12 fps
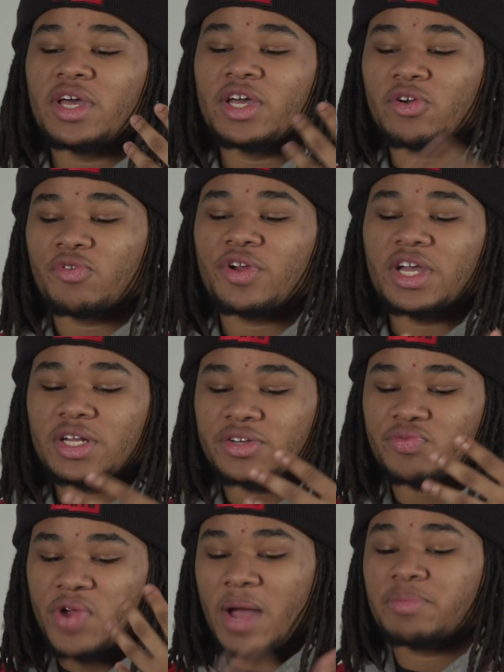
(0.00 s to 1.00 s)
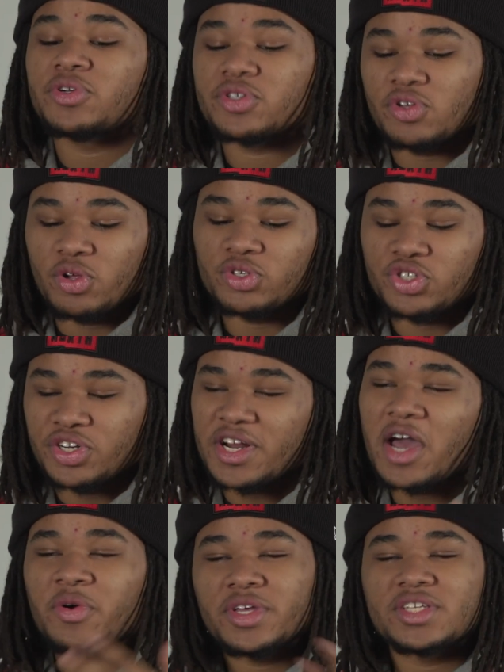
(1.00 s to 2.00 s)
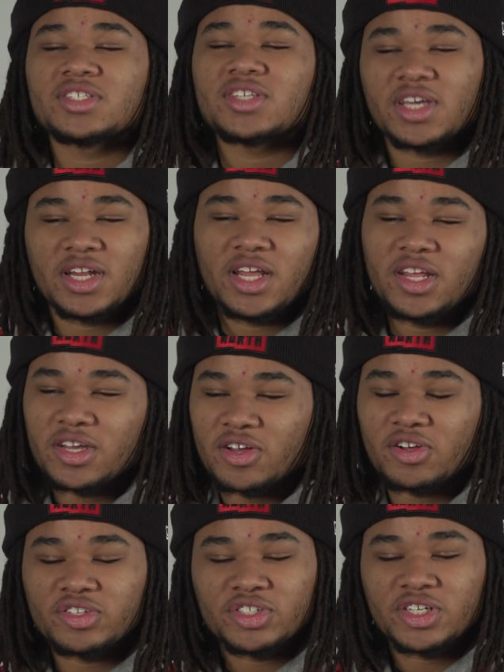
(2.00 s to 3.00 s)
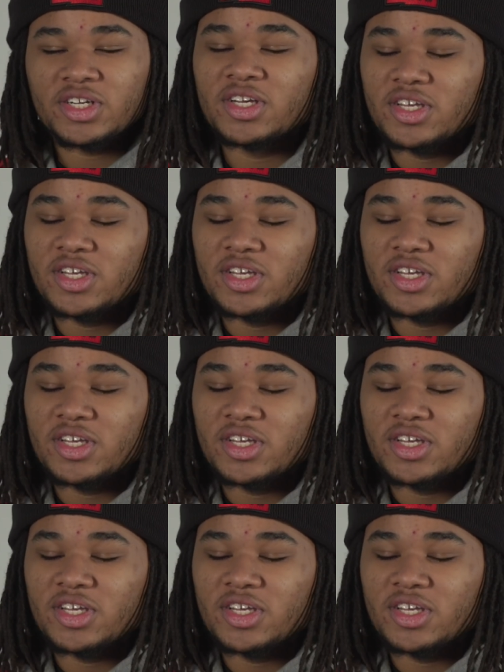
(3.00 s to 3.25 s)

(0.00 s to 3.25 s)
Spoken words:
ingrained Raptors culture now is to Canadian culture.